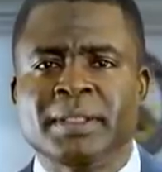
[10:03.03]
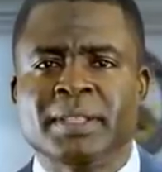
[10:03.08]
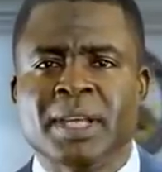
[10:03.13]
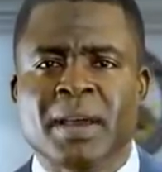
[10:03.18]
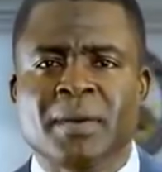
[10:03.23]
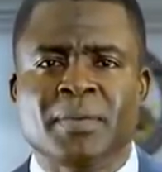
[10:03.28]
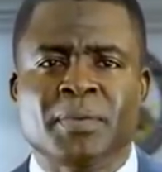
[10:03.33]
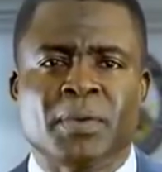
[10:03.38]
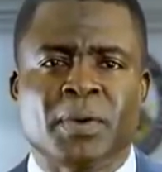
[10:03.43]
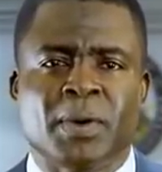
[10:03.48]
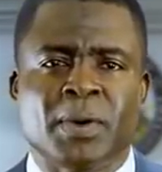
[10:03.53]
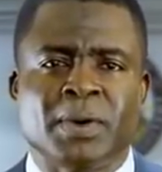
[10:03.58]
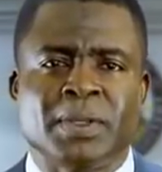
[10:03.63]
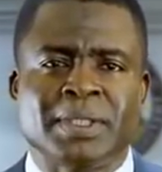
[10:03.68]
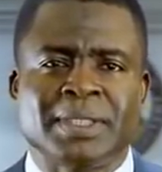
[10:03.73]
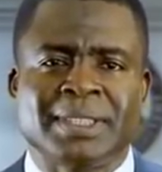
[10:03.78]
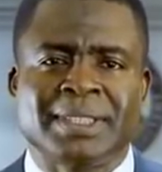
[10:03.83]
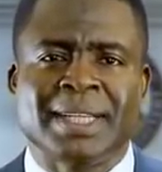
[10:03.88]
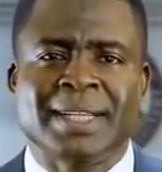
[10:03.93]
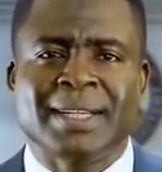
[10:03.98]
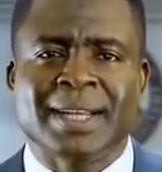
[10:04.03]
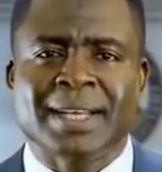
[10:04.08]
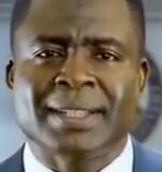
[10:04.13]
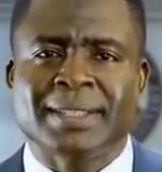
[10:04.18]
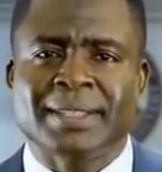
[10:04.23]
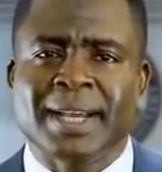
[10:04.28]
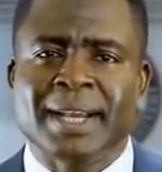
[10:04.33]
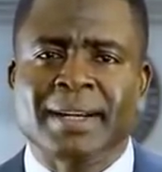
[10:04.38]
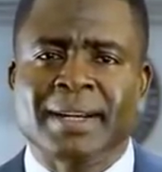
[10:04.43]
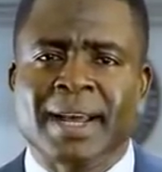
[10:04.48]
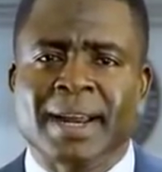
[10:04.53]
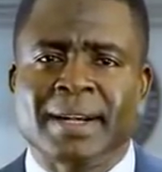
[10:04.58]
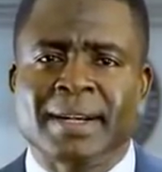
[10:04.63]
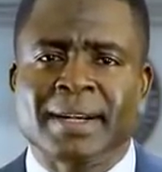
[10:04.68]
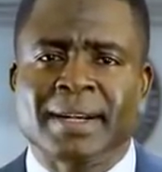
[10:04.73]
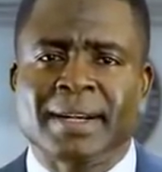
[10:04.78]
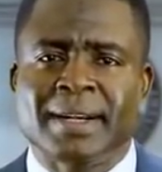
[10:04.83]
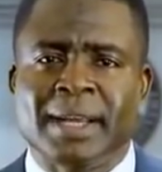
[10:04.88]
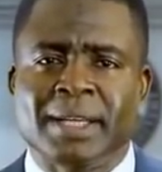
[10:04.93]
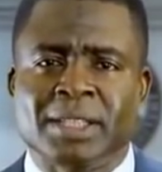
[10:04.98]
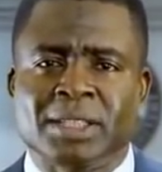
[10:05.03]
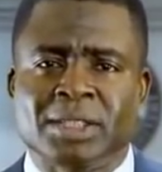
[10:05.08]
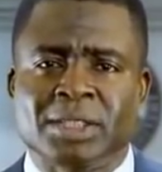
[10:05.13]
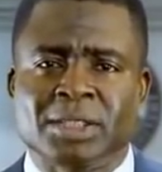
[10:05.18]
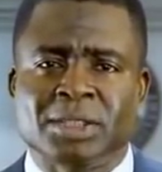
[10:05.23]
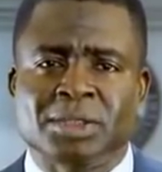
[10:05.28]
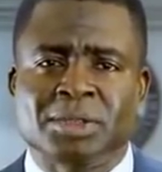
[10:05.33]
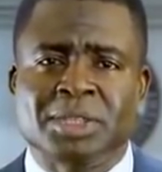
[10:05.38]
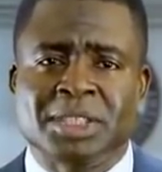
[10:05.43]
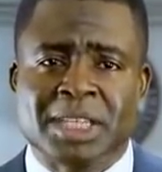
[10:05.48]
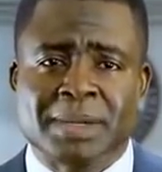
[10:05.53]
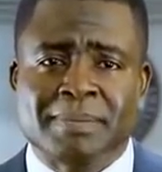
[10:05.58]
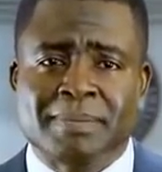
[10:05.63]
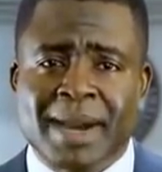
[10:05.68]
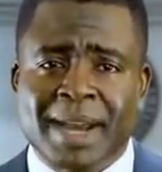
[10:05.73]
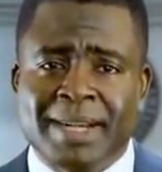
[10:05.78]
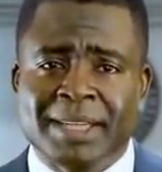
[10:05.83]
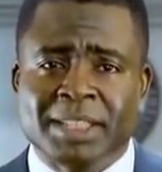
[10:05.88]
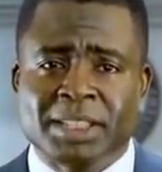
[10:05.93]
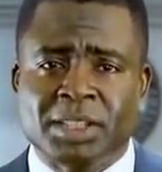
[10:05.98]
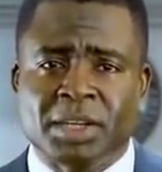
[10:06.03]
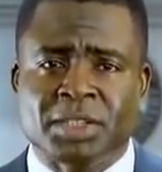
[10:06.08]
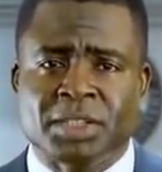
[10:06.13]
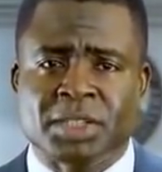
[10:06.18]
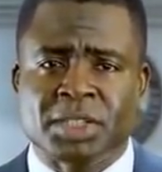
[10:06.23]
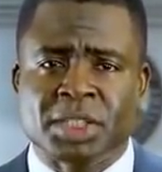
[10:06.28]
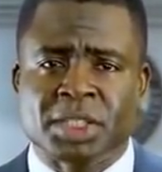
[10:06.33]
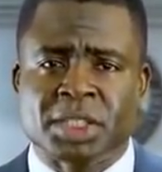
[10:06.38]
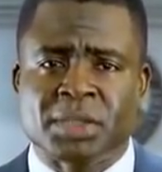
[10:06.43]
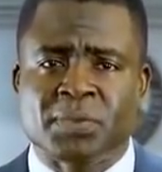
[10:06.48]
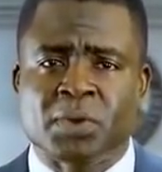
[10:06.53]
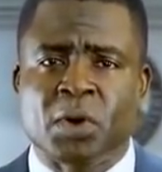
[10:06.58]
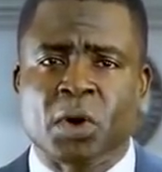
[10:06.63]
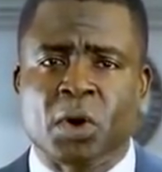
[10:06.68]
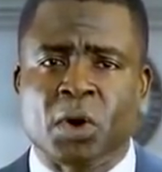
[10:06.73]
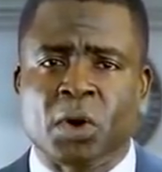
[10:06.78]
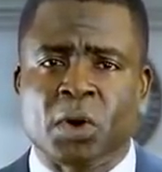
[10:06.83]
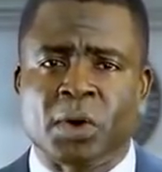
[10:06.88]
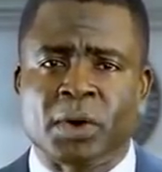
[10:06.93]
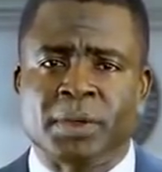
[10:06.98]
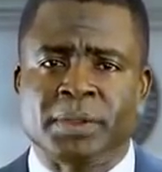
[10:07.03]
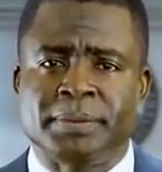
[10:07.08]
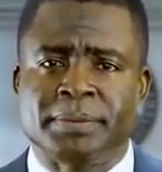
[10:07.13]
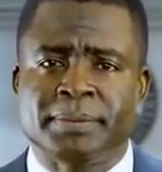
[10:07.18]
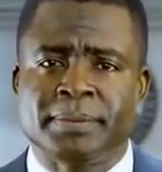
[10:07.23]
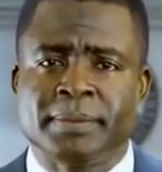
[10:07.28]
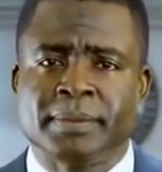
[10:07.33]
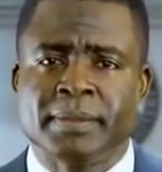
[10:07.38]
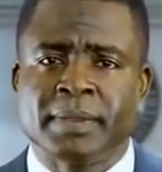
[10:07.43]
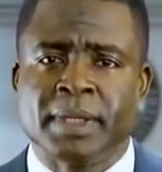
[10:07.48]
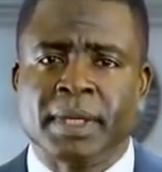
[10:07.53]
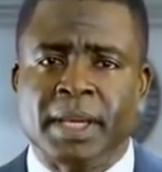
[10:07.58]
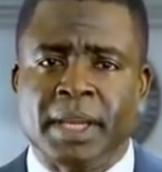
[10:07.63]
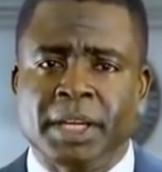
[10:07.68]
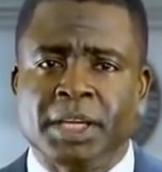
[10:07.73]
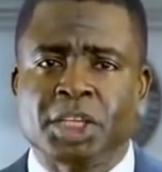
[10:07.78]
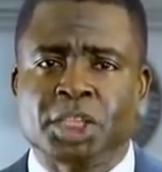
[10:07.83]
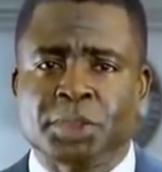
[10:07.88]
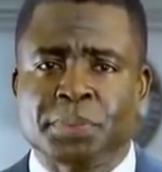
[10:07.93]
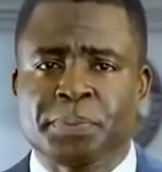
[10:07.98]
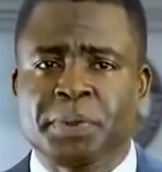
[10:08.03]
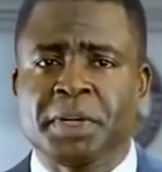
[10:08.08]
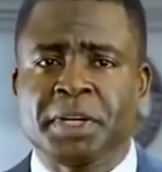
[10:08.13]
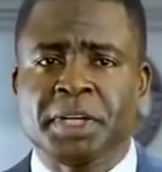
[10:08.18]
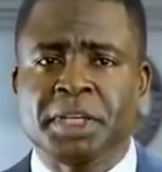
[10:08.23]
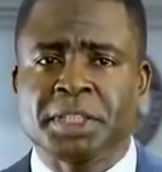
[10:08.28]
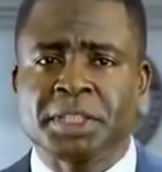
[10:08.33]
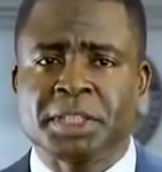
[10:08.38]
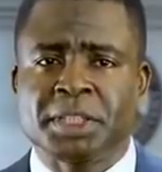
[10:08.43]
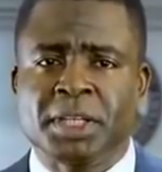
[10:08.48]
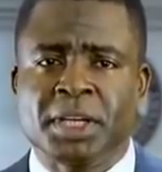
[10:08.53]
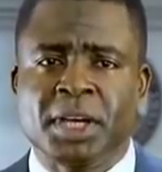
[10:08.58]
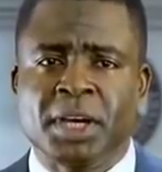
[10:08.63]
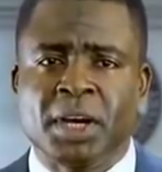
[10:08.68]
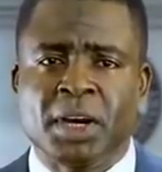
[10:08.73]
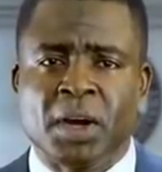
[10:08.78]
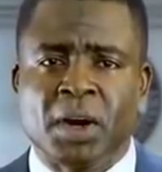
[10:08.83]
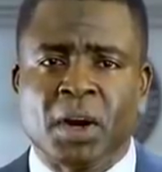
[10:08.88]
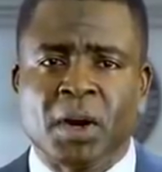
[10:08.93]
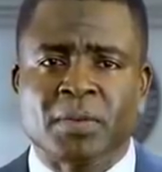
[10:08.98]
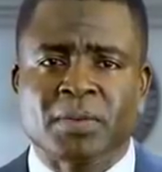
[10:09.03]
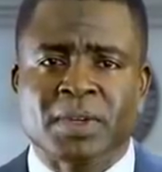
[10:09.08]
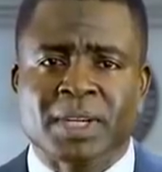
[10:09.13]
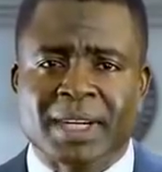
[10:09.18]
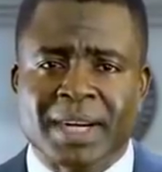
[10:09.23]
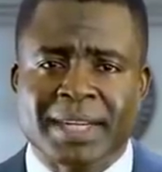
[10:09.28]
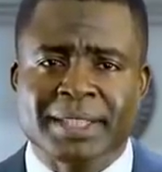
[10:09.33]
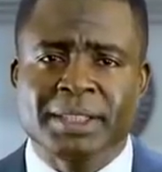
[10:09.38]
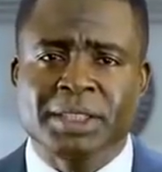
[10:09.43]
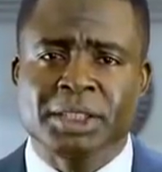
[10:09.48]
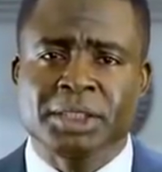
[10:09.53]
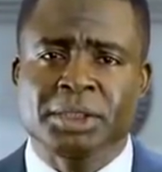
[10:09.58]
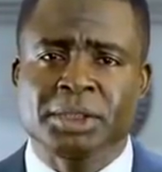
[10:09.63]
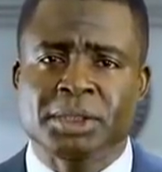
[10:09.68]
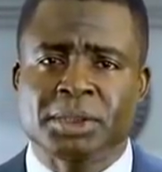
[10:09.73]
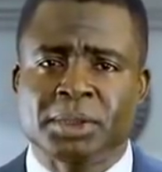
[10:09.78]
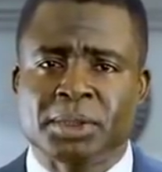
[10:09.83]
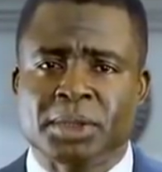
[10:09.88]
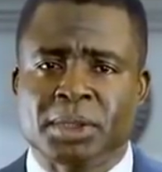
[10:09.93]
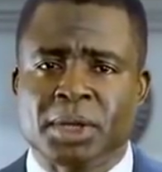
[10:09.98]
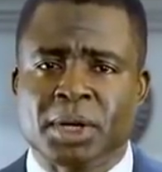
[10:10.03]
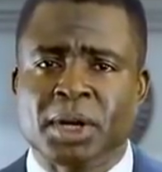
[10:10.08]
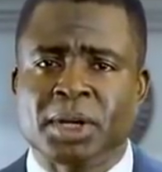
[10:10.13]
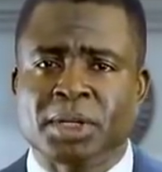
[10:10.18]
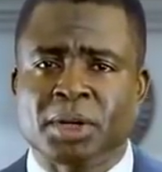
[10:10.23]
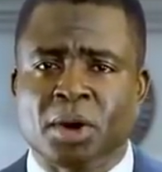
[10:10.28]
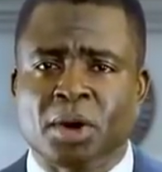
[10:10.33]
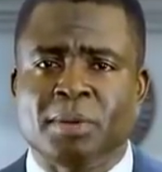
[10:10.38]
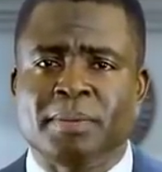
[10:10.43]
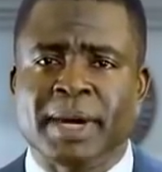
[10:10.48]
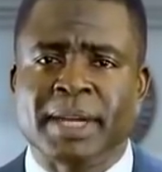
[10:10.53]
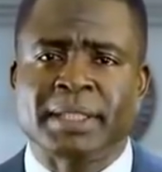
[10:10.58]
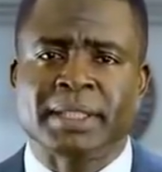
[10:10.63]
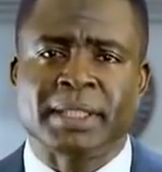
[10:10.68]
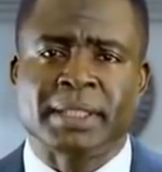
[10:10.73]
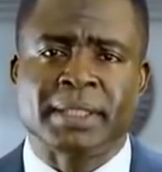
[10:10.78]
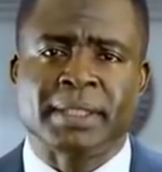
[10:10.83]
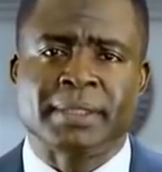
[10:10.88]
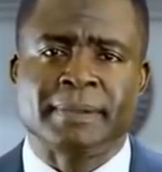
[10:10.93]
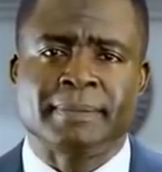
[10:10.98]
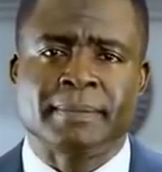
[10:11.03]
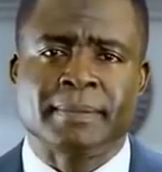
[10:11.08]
therefore set aside that day to demand justice for all in the spirit of gratitude to God Almighty.